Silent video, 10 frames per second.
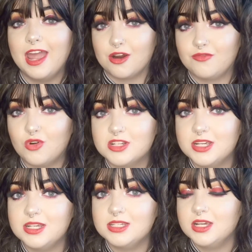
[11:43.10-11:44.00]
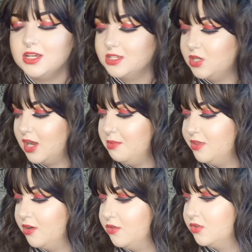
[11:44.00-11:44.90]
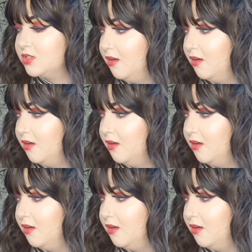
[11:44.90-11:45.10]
Air Forces. So he got me those.